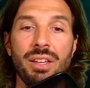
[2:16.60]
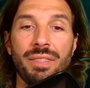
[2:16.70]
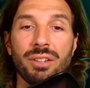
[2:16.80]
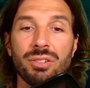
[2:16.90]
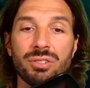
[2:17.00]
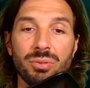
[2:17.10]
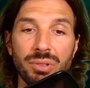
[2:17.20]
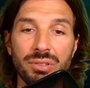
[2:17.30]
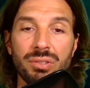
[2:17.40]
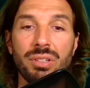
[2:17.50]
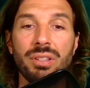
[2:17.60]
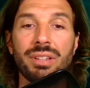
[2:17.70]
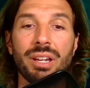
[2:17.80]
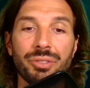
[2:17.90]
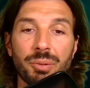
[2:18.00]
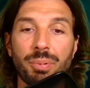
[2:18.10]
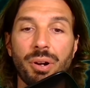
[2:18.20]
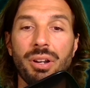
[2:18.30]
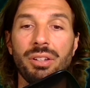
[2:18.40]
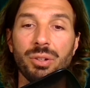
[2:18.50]
the continuity, the
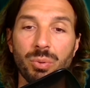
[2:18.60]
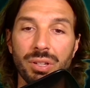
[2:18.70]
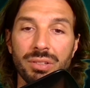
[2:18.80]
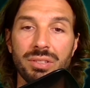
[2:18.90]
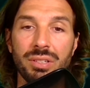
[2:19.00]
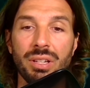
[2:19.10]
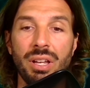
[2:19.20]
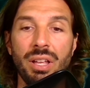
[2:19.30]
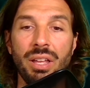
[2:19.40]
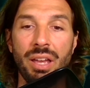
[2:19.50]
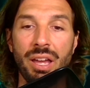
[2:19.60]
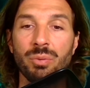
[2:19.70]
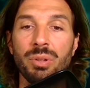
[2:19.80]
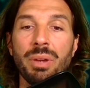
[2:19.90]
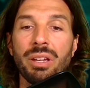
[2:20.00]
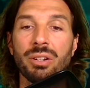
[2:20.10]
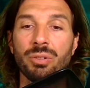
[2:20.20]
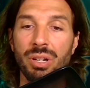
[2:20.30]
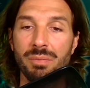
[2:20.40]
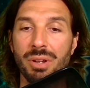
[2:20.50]
counterparty liquidity, and we make a
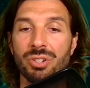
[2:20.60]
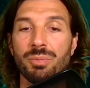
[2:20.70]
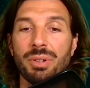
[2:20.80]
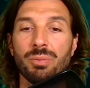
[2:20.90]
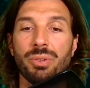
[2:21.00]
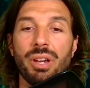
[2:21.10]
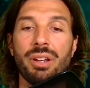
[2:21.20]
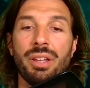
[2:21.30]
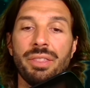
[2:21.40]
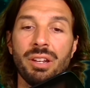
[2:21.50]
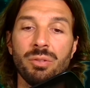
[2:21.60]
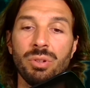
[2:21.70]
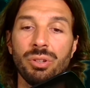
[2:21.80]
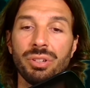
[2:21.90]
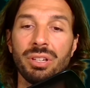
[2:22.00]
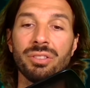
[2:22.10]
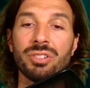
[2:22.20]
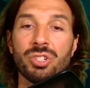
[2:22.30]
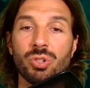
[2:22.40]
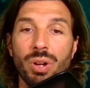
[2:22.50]
great measurement with that. And then we look in the
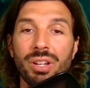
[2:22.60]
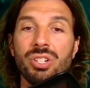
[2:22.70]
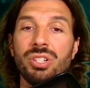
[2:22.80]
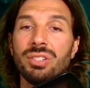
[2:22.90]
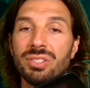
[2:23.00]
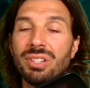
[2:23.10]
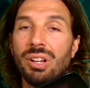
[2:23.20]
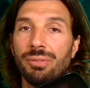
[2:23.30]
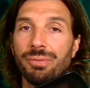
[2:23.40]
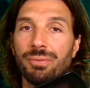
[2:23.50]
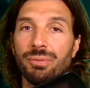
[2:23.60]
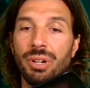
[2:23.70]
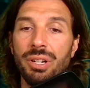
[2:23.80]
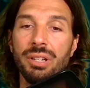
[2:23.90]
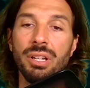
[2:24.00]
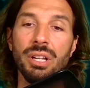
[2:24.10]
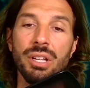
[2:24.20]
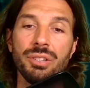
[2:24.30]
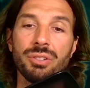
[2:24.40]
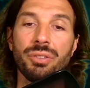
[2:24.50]
strategy itself, right?
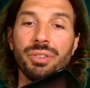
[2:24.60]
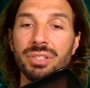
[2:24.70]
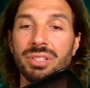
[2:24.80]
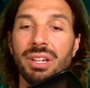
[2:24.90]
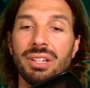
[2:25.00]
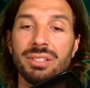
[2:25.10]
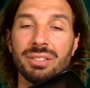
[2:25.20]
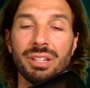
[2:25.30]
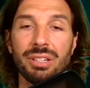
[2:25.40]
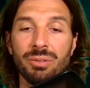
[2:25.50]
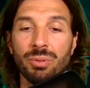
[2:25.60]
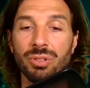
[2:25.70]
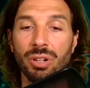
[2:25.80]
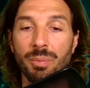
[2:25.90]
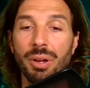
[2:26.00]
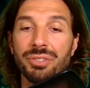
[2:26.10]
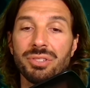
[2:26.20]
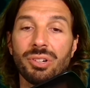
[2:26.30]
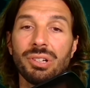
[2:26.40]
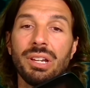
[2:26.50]
So in this case, like we're talking about
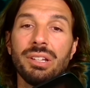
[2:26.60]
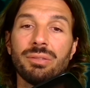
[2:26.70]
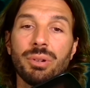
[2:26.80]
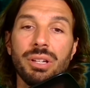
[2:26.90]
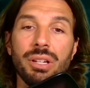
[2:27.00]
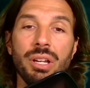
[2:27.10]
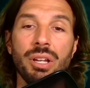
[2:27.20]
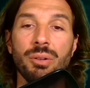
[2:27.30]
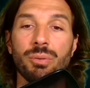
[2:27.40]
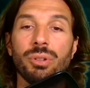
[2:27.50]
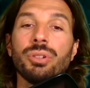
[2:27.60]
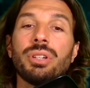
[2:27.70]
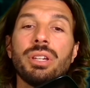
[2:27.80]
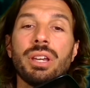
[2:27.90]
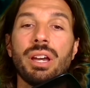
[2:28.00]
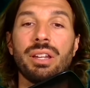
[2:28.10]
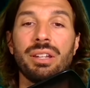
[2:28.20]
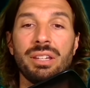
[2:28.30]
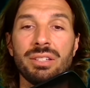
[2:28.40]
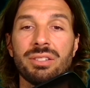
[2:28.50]
Stargate, right? We're looking
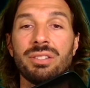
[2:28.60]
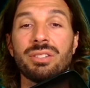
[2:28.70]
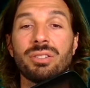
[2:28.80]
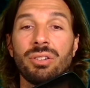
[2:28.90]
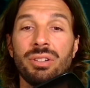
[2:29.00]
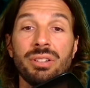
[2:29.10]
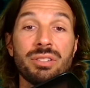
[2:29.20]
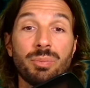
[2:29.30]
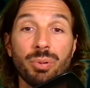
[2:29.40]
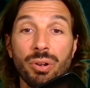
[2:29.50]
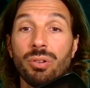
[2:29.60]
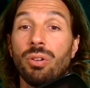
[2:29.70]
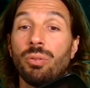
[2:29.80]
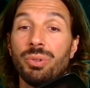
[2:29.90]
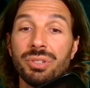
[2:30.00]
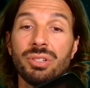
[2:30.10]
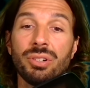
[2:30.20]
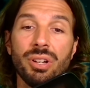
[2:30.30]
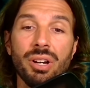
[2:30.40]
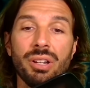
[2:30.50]
at is this start is the protocol risky
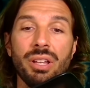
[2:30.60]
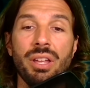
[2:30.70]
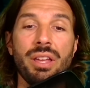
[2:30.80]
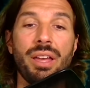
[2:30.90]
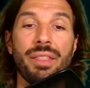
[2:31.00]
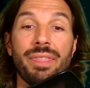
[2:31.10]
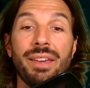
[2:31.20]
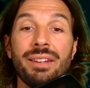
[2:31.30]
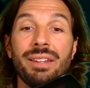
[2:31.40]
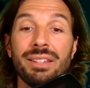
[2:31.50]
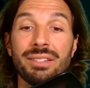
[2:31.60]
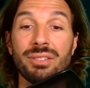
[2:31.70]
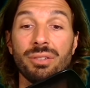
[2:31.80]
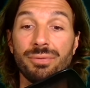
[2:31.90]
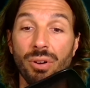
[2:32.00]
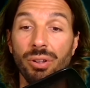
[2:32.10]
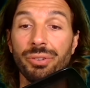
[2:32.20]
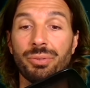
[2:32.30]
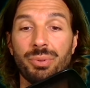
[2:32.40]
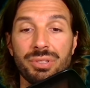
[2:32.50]
or not, and then is the
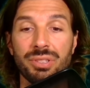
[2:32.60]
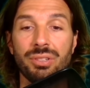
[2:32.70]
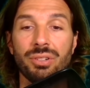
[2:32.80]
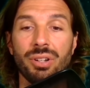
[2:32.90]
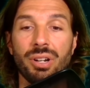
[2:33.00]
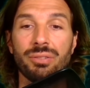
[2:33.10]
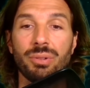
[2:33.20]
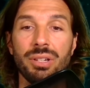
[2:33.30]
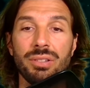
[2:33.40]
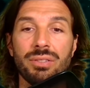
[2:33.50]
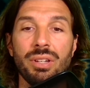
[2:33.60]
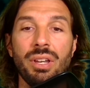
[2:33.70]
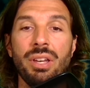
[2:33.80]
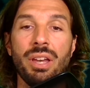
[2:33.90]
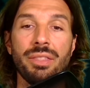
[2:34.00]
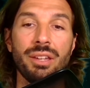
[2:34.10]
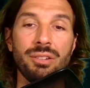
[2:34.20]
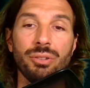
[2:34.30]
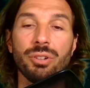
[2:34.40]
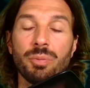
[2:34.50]
vault risky or not, right? And then
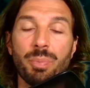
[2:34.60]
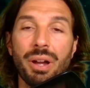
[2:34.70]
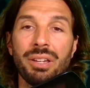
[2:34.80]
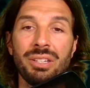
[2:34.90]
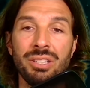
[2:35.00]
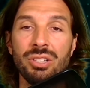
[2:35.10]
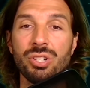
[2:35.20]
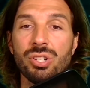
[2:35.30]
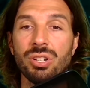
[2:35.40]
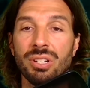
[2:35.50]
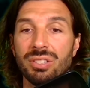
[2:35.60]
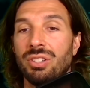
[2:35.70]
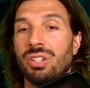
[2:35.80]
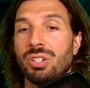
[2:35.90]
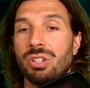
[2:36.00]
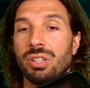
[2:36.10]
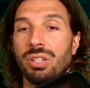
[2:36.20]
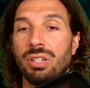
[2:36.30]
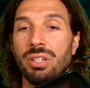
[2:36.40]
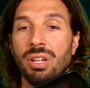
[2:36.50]
you look by each
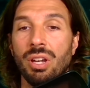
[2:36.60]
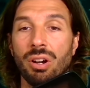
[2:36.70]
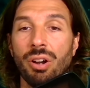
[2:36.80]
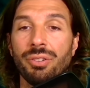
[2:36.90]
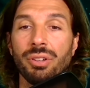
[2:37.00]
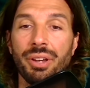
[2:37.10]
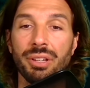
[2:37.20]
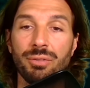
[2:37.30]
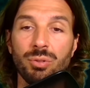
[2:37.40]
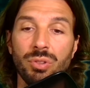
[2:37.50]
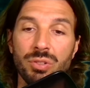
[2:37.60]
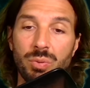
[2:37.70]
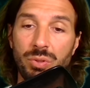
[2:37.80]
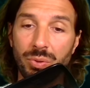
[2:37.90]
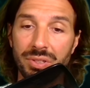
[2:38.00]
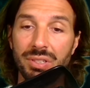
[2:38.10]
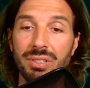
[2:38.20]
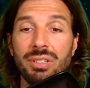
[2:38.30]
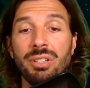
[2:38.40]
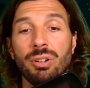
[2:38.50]
essentially underlying. If you're doing this with
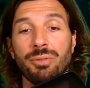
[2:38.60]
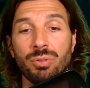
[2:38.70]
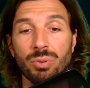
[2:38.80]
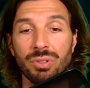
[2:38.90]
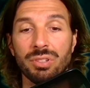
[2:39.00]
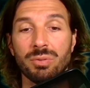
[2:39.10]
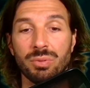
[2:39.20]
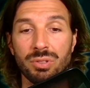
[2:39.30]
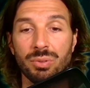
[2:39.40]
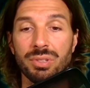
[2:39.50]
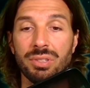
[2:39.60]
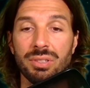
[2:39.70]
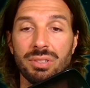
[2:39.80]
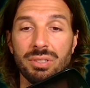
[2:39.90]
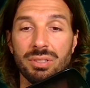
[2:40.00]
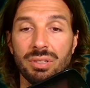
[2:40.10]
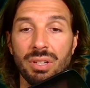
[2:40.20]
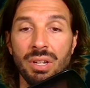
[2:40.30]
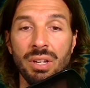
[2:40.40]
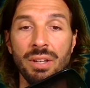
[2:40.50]
USDT or if you're doing this with USDC,
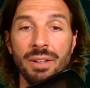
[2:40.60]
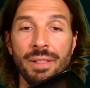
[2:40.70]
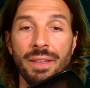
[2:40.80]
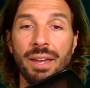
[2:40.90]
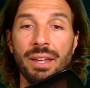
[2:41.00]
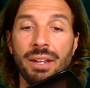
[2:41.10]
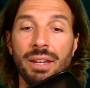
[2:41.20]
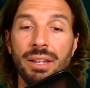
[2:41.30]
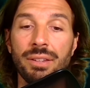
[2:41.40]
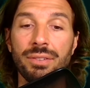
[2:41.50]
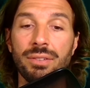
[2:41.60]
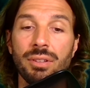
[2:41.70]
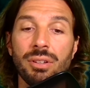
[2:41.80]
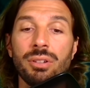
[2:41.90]
and and